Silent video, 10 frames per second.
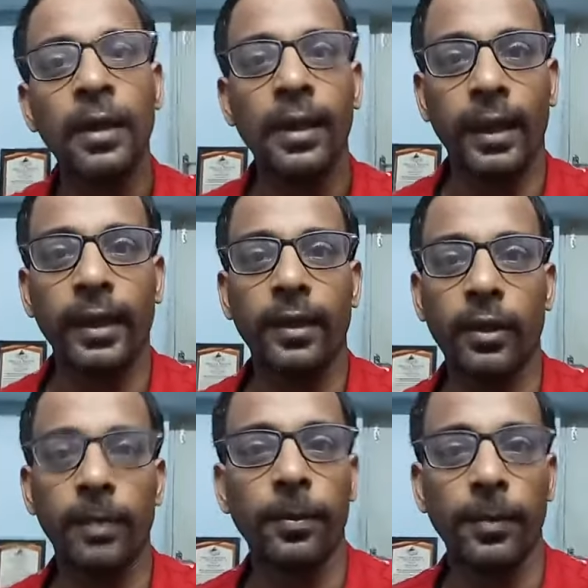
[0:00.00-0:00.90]
Again
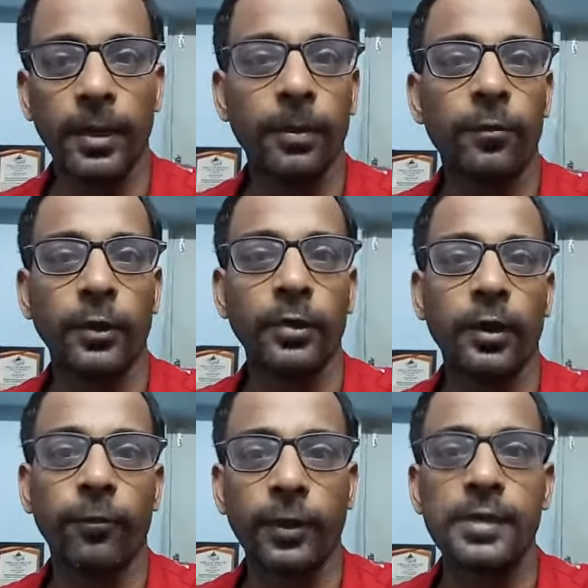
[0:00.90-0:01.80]
our mobile number for your
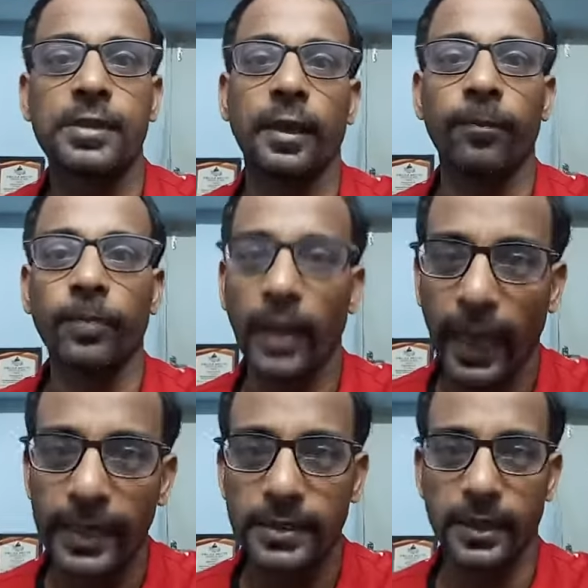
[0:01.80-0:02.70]
reference
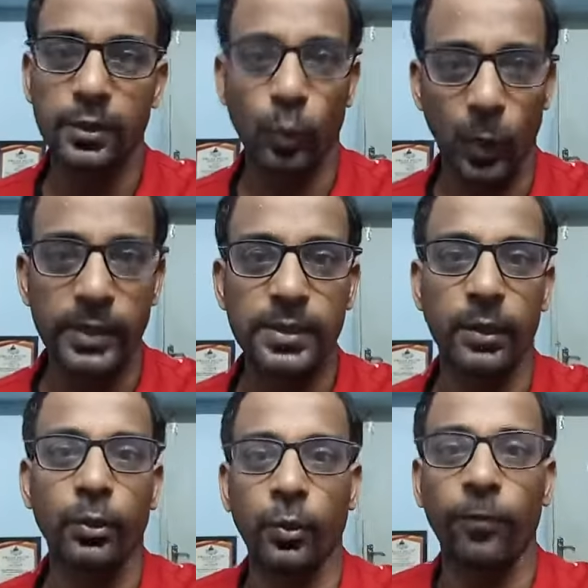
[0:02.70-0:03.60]

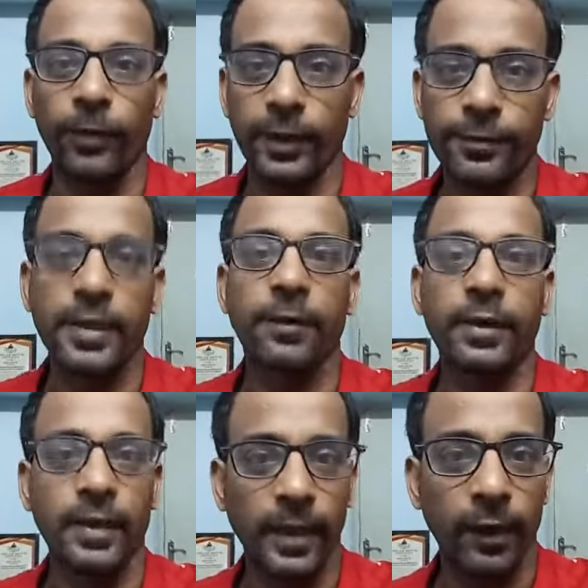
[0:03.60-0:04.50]

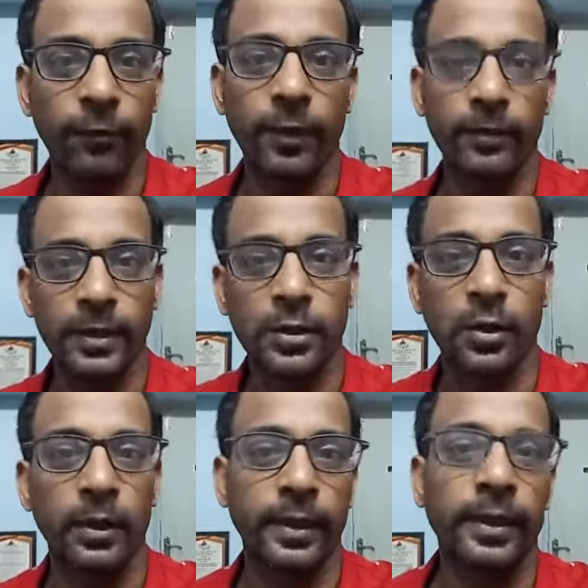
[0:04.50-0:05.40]
86102573 95, that's our
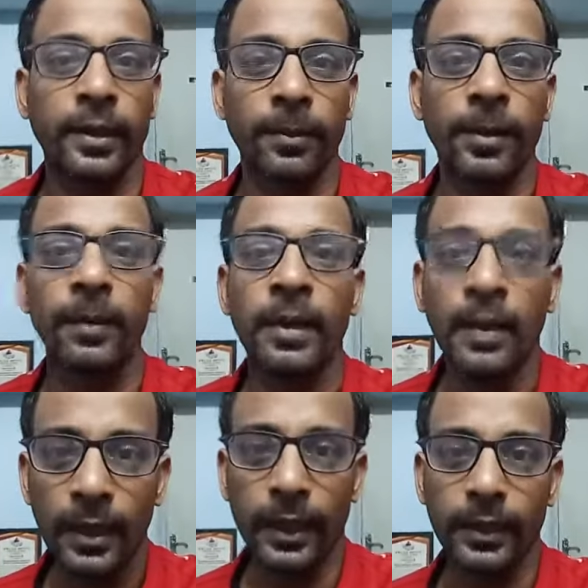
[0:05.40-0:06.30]
alternate number,
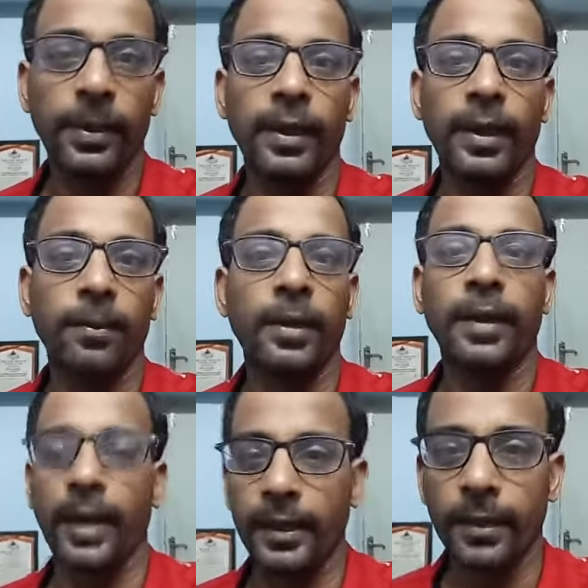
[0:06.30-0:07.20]
and the main number
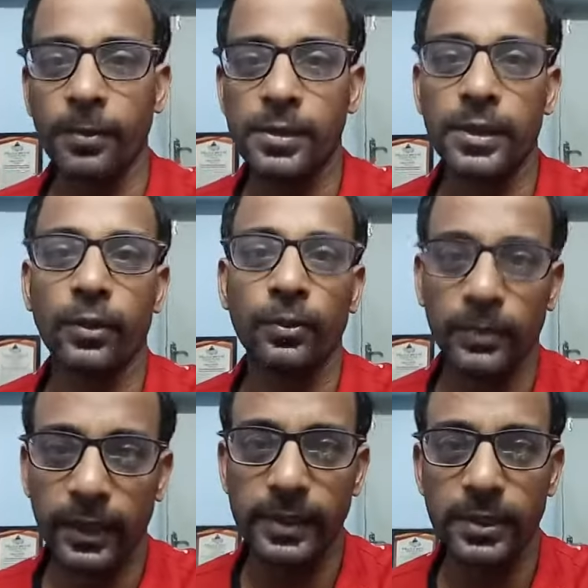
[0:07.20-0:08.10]

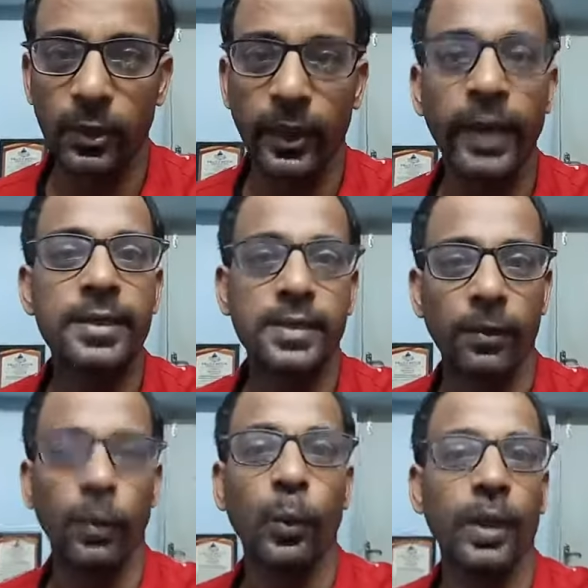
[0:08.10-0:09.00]

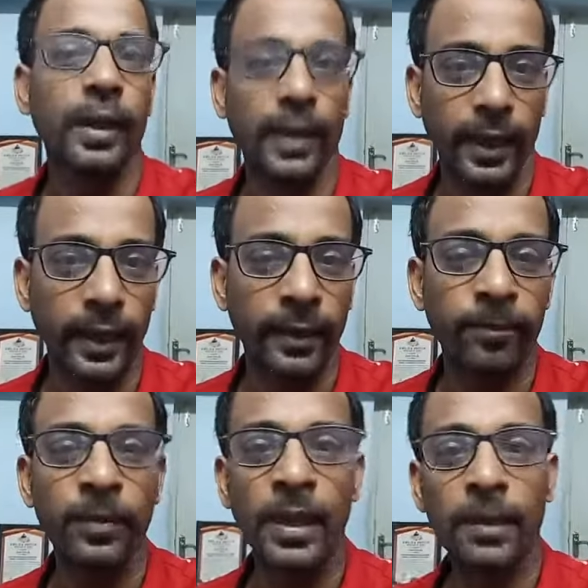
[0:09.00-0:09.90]
9003087198.
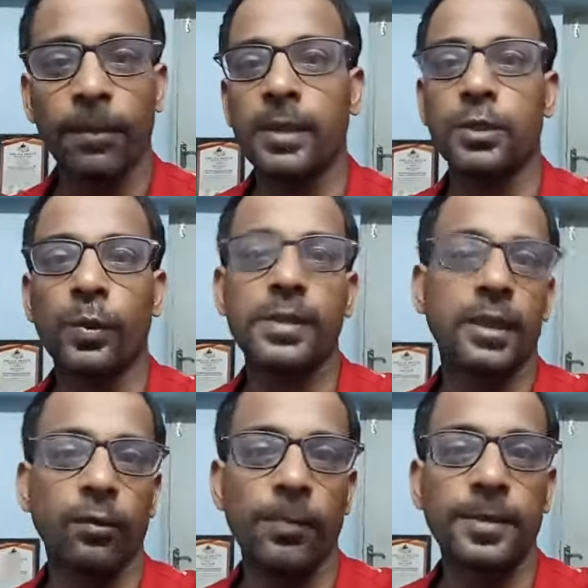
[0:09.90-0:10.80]
Please do visit
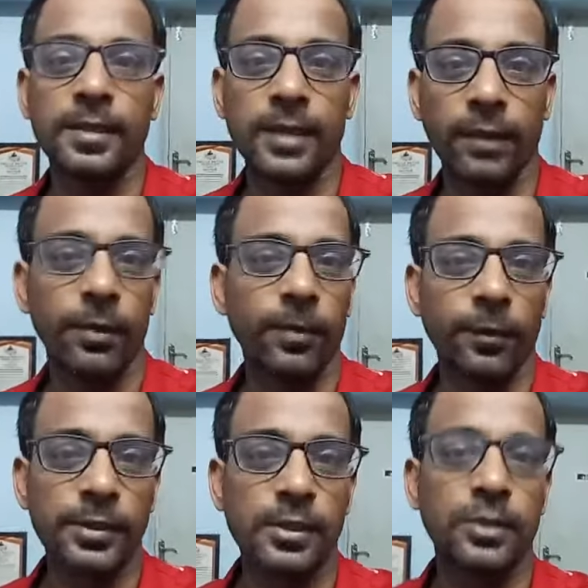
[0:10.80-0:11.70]
our website
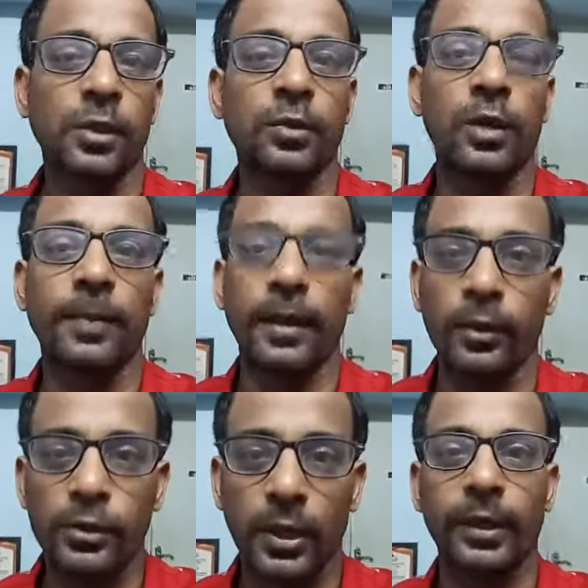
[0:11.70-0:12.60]
chennaiventprofessionals.com and
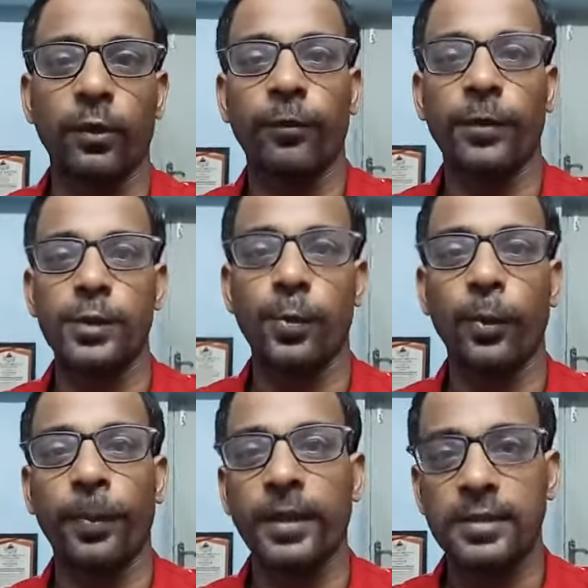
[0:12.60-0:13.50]
also like our Facebook
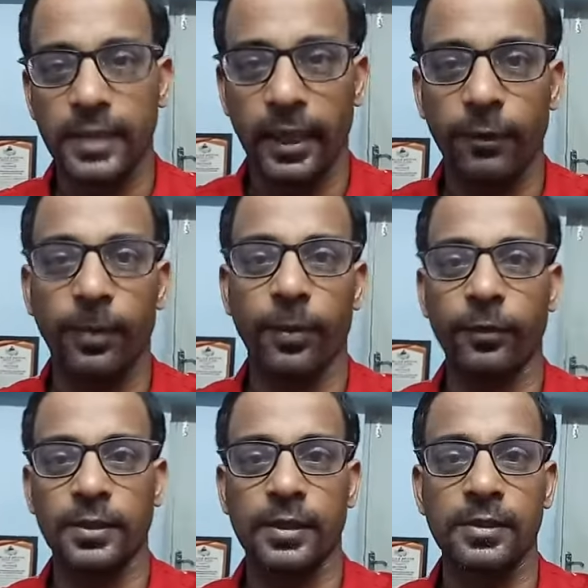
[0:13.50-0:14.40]
page Chennai Event
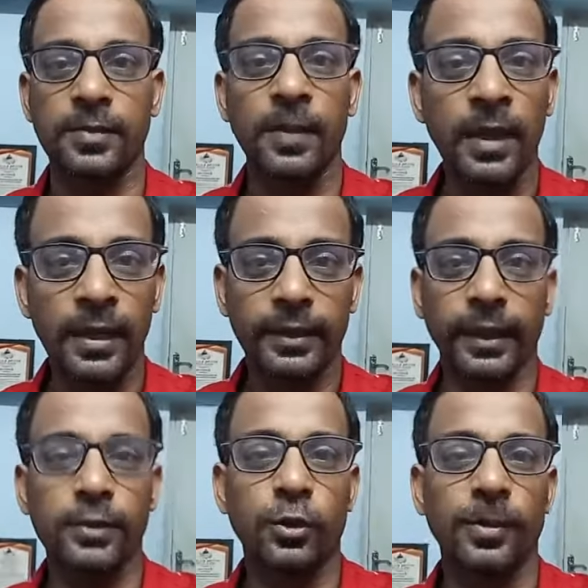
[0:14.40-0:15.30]
Professionals. Thank
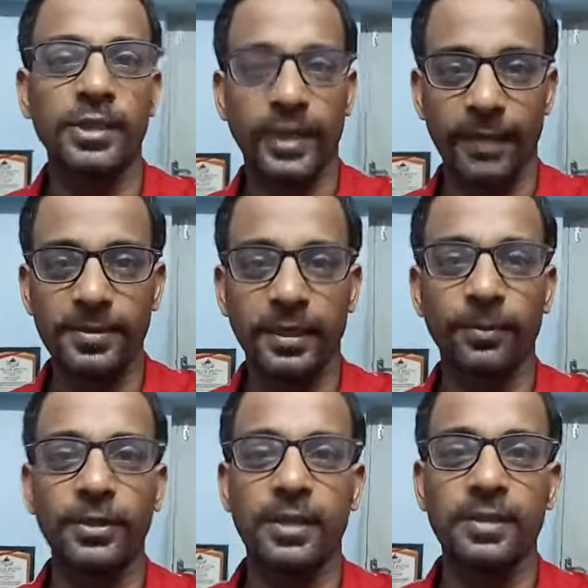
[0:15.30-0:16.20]
you so much. MC
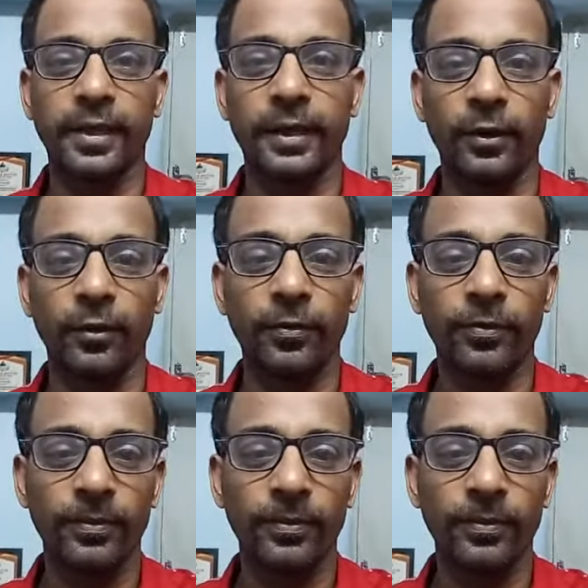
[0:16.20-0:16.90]
Thamizharasan signing off.